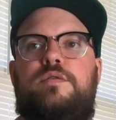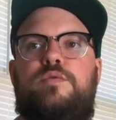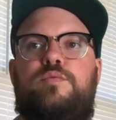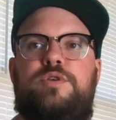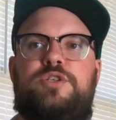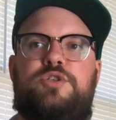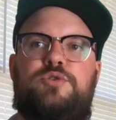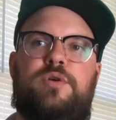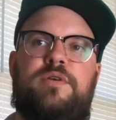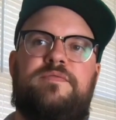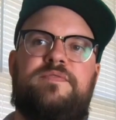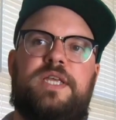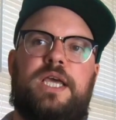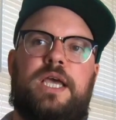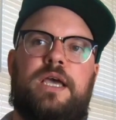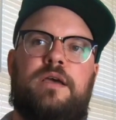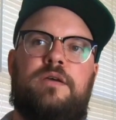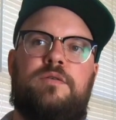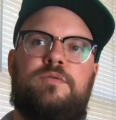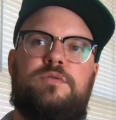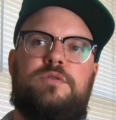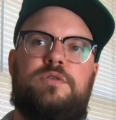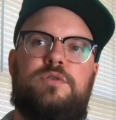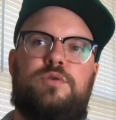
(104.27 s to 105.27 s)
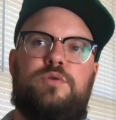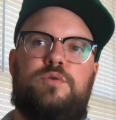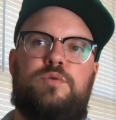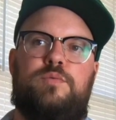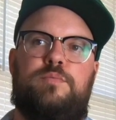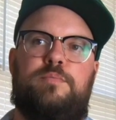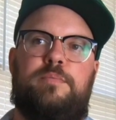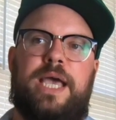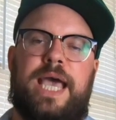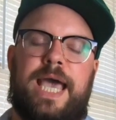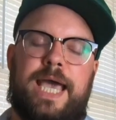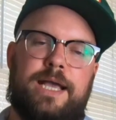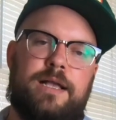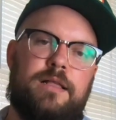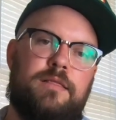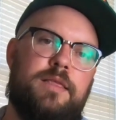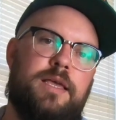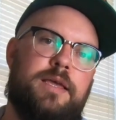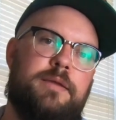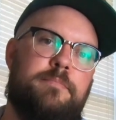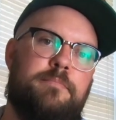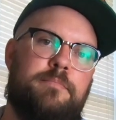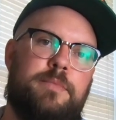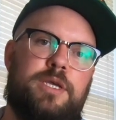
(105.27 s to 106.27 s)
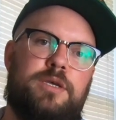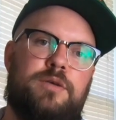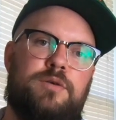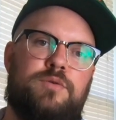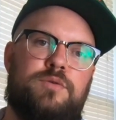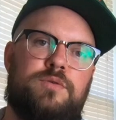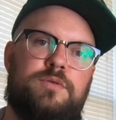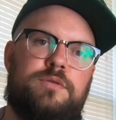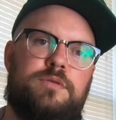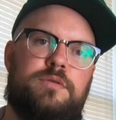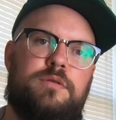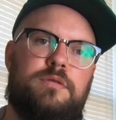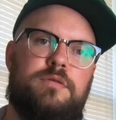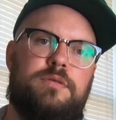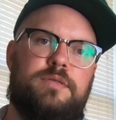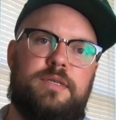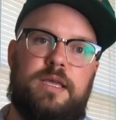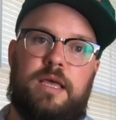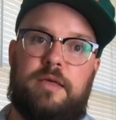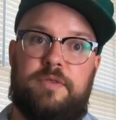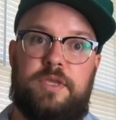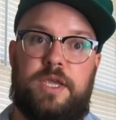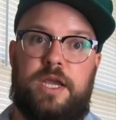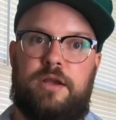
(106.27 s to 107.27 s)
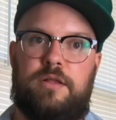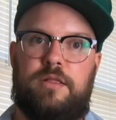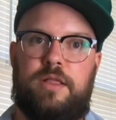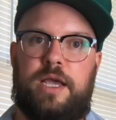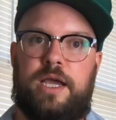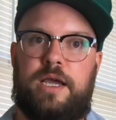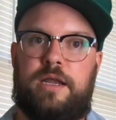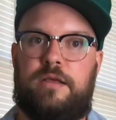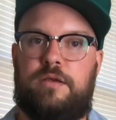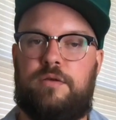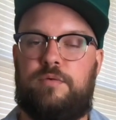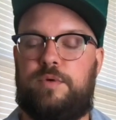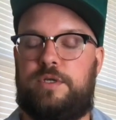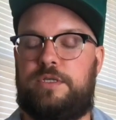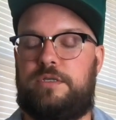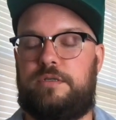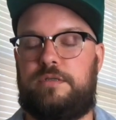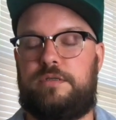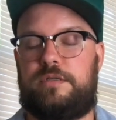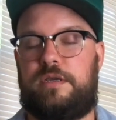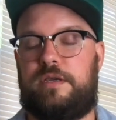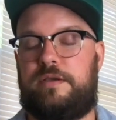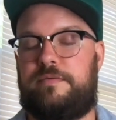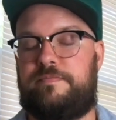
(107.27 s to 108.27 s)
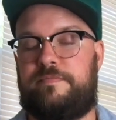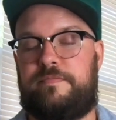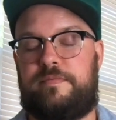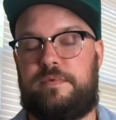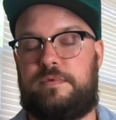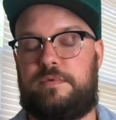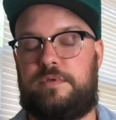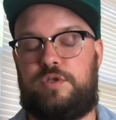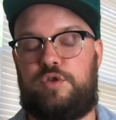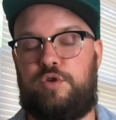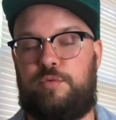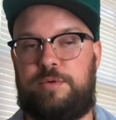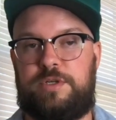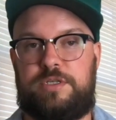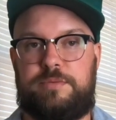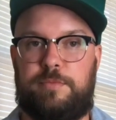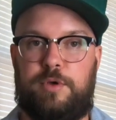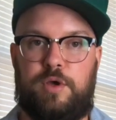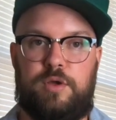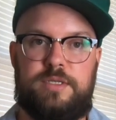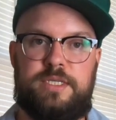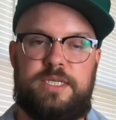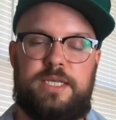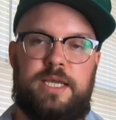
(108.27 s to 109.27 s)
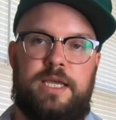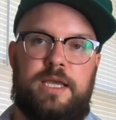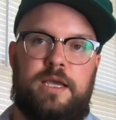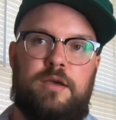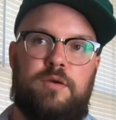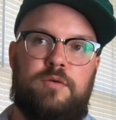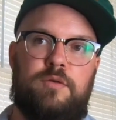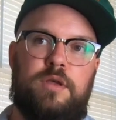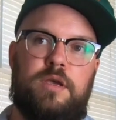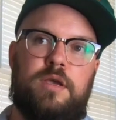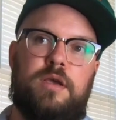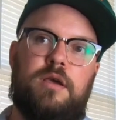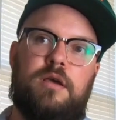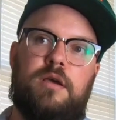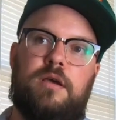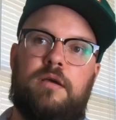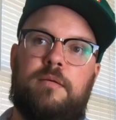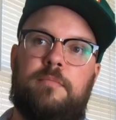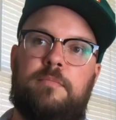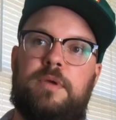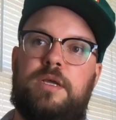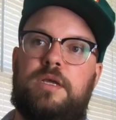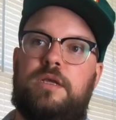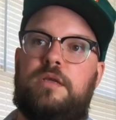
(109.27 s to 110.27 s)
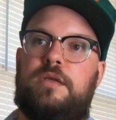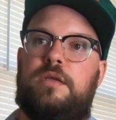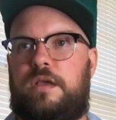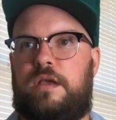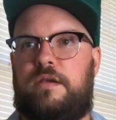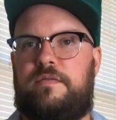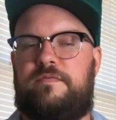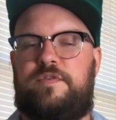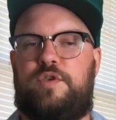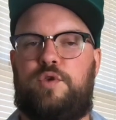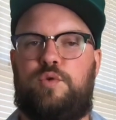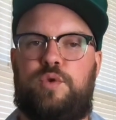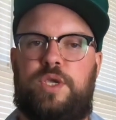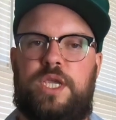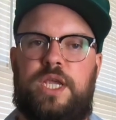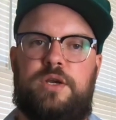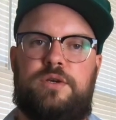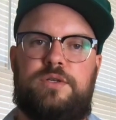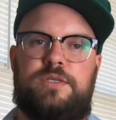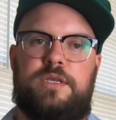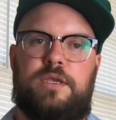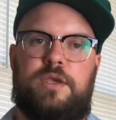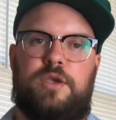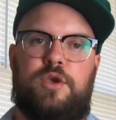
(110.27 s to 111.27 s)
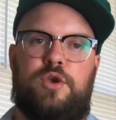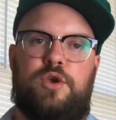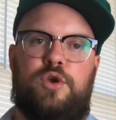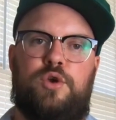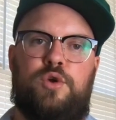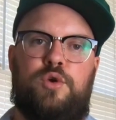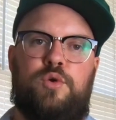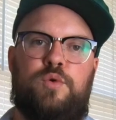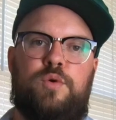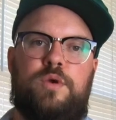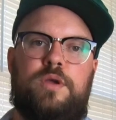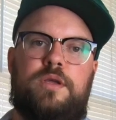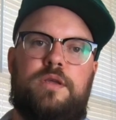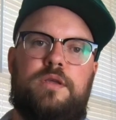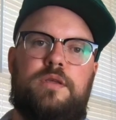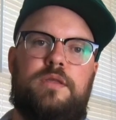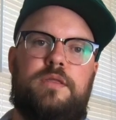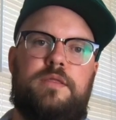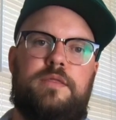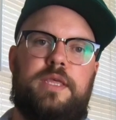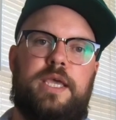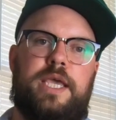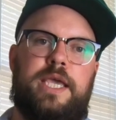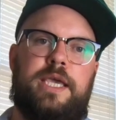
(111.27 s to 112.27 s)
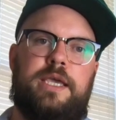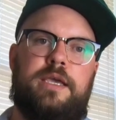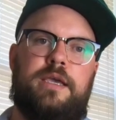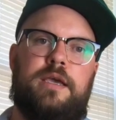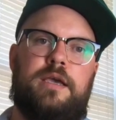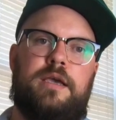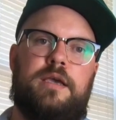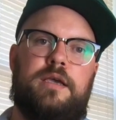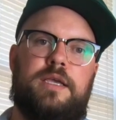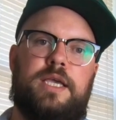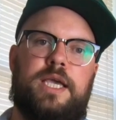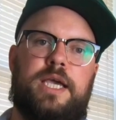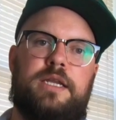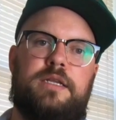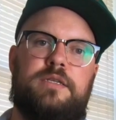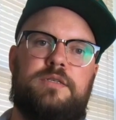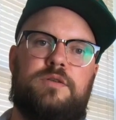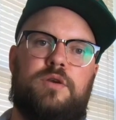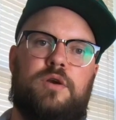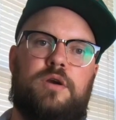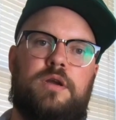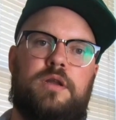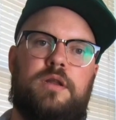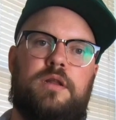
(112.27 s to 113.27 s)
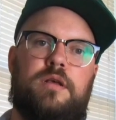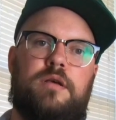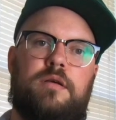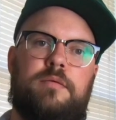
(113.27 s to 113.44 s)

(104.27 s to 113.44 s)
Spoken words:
drove down to Pacolet Mills, South Carolina, which is a super small town. A few years ago, they kind of started